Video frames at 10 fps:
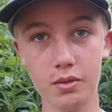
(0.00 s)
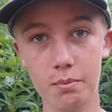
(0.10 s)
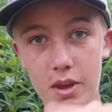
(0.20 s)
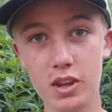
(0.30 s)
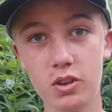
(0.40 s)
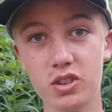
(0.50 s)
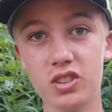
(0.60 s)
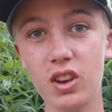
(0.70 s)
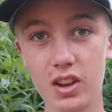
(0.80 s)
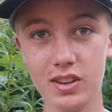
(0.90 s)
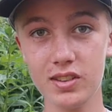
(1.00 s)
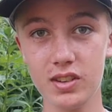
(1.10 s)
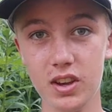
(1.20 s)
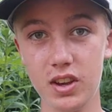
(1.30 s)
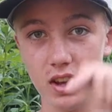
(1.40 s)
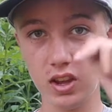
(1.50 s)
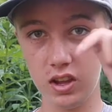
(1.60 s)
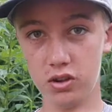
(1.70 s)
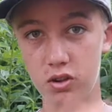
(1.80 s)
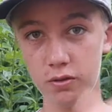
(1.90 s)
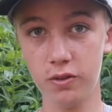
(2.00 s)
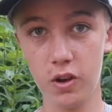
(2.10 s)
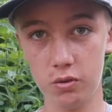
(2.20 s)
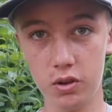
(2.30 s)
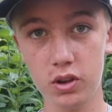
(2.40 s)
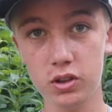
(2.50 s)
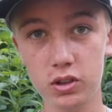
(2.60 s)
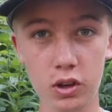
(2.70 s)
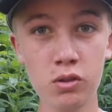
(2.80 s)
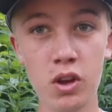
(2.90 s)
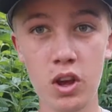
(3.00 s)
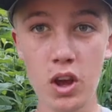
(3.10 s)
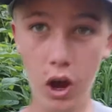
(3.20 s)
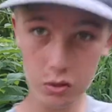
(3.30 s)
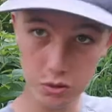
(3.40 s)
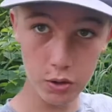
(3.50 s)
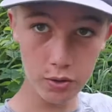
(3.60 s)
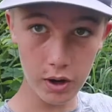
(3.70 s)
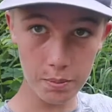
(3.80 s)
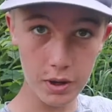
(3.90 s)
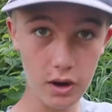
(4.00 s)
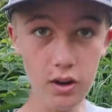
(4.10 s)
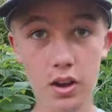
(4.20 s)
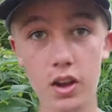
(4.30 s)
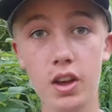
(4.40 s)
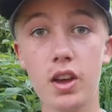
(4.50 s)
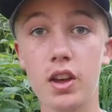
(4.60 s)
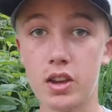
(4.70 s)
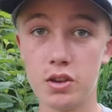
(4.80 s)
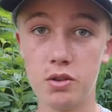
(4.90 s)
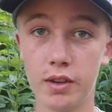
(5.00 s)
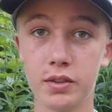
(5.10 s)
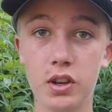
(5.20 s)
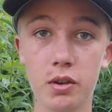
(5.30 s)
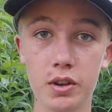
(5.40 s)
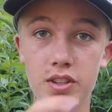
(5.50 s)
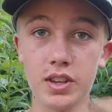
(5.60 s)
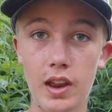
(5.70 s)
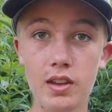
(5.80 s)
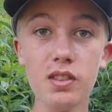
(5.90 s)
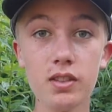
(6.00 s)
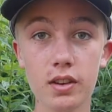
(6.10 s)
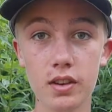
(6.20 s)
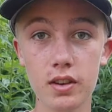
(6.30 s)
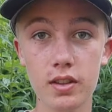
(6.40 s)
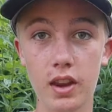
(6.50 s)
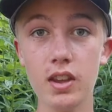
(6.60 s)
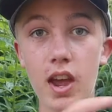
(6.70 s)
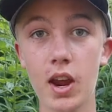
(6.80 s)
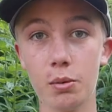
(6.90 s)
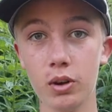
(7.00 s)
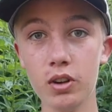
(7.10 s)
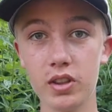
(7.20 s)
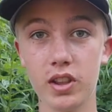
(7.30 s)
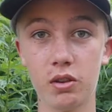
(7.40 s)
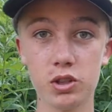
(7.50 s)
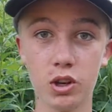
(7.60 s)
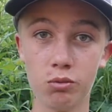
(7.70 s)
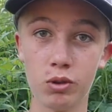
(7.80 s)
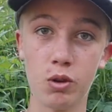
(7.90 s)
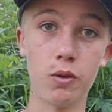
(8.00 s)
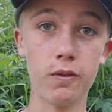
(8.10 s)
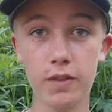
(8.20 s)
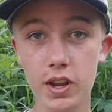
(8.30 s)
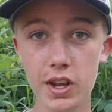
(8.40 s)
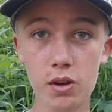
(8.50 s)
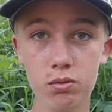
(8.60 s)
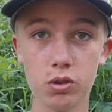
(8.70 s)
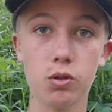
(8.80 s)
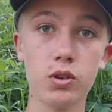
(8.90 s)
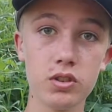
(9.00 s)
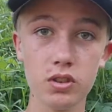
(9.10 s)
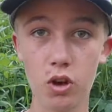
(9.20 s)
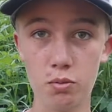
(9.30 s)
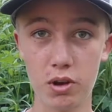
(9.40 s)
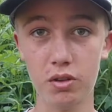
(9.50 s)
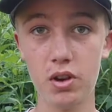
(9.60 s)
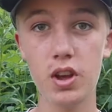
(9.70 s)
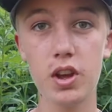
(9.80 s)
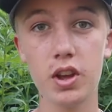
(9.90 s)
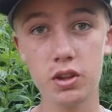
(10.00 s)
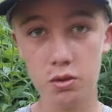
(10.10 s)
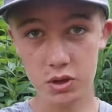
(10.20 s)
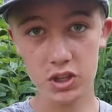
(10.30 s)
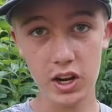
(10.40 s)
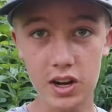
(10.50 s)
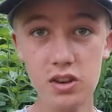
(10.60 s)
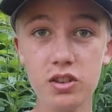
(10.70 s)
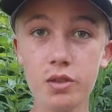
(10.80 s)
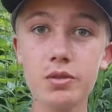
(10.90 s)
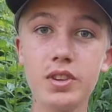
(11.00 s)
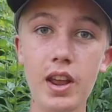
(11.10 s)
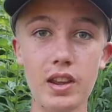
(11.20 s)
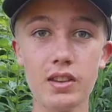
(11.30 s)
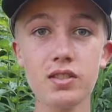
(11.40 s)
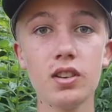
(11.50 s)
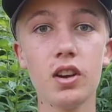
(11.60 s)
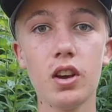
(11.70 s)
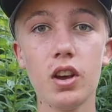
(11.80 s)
make your settings in your phone. So, I'll show it right up here. You have to go to settings, then camera, then it'll show record video, record slow-mo. You can change those settings